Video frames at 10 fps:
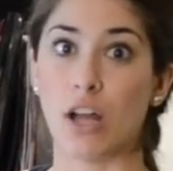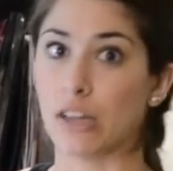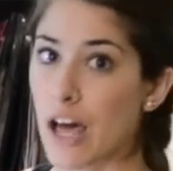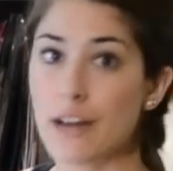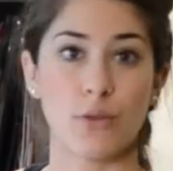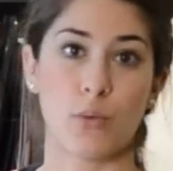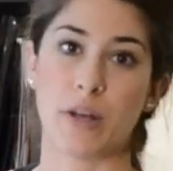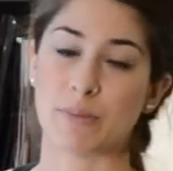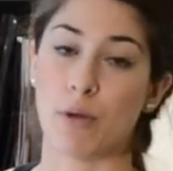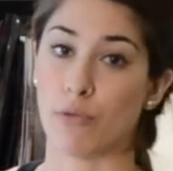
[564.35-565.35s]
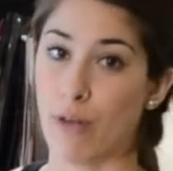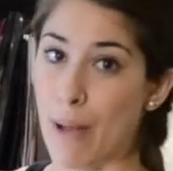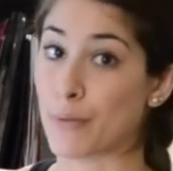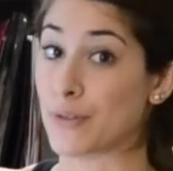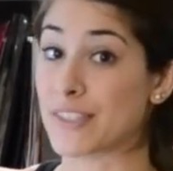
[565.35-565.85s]
a lot of the Quest bar
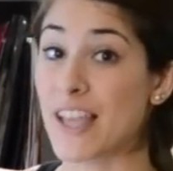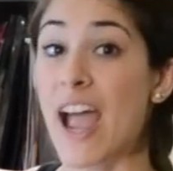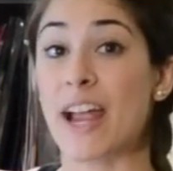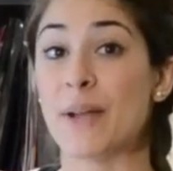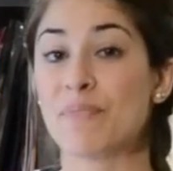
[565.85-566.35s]
wrappers say.